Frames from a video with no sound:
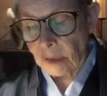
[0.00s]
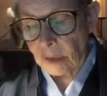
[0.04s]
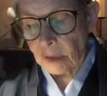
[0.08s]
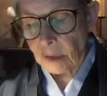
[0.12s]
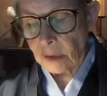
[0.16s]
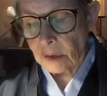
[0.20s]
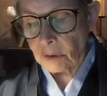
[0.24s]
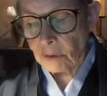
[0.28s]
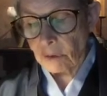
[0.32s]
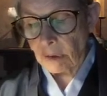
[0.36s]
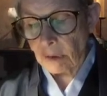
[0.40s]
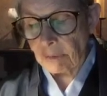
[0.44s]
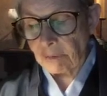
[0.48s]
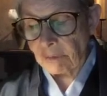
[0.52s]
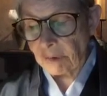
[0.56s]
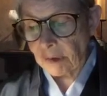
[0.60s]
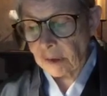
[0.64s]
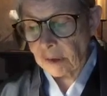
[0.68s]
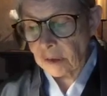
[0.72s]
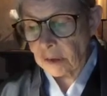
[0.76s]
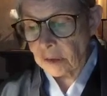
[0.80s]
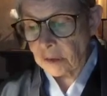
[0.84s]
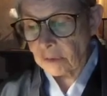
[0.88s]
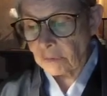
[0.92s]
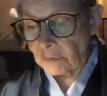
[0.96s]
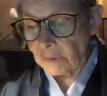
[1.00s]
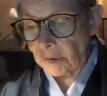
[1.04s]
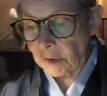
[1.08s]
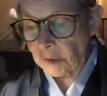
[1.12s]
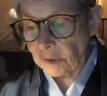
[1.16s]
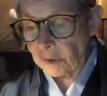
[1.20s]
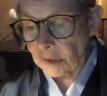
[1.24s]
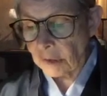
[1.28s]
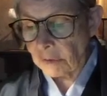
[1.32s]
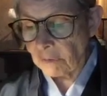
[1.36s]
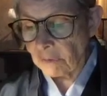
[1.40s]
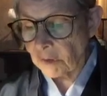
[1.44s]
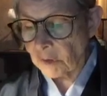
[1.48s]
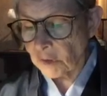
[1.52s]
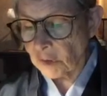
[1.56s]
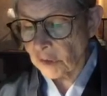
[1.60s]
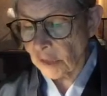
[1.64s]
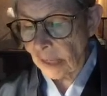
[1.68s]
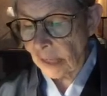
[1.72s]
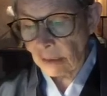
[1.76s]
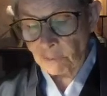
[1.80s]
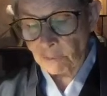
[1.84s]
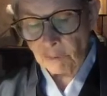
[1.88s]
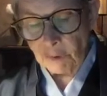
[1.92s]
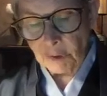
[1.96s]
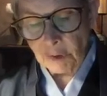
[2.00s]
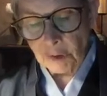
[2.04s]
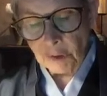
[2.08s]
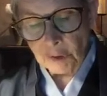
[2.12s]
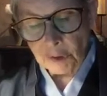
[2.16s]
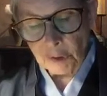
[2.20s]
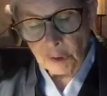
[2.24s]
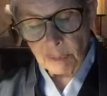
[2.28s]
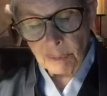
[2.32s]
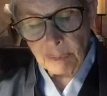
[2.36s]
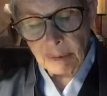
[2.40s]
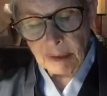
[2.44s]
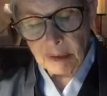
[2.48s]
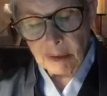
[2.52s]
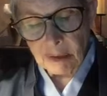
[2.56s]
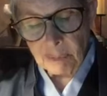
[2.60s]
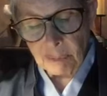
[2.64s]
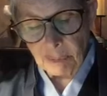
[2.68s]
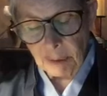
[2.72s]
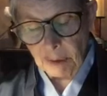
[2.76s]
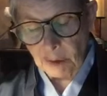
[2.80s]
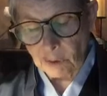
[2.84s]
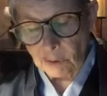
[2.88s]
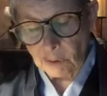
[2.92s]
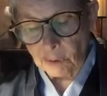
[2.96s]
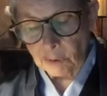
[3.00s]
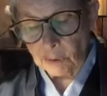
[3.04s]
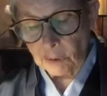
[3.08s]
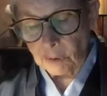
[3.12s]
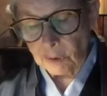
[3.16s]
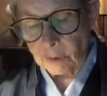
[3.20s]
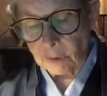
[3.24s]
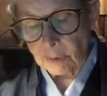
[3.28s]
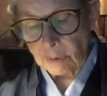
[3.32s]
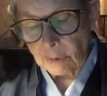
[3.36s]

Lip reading: So I felt as if I could even chat with the chirping sparrows.